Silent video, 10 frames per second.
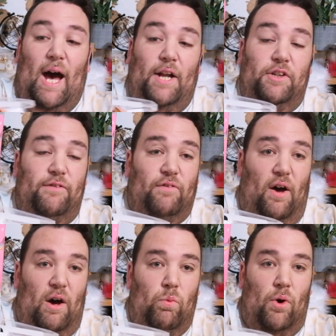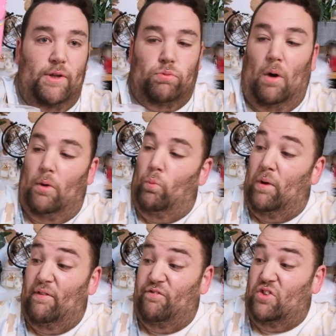And you've got a white one
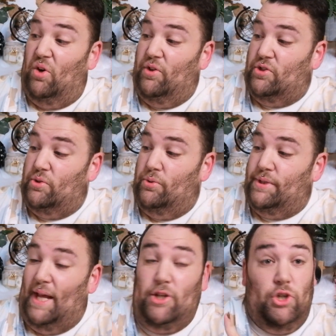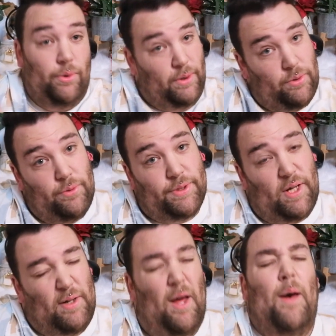with dinosaurs and unicorns
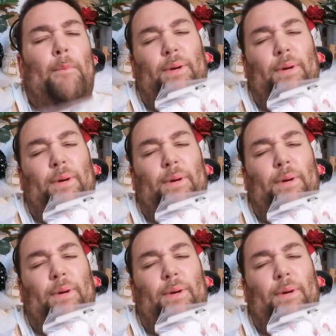on.